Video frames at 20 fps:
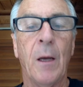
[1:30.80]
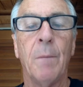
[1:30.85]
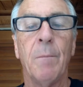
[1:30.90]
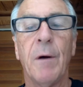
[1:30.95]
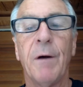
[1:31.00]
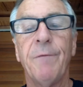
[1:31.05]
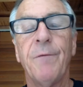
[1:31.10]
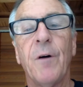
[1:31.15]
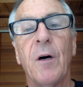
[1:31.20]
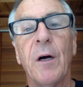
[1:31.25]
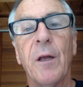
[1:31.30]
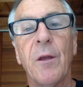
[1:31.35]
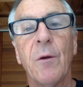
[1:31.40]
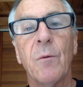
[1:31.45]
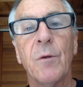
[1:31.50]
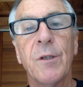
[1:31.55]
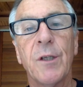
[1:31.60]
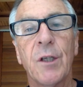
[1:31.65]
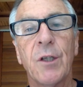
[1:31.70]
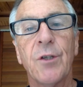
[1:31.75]
My father
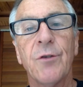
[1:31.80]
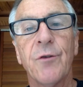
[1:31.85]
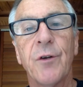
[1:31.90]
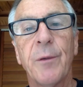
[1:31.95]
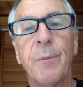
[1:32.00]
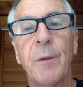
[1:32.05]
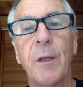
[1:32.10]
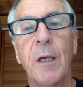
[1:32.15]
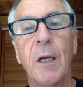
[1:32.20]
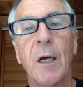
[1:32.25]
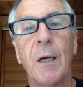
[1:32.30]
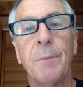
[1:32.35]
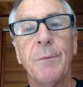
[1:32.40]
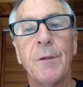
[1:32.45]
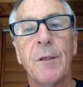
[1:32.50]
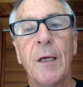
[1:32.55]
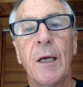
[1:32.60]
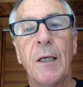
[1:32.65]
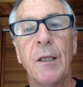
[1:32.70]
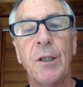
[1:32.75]
was extremely
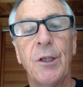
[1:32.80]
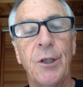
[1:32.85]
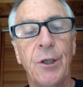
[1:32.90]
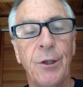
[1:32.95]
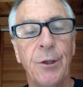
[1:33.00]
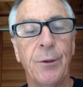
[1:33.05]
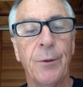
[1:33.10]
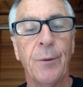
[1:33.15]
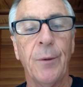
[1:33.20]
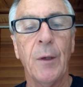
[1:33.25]
upset too.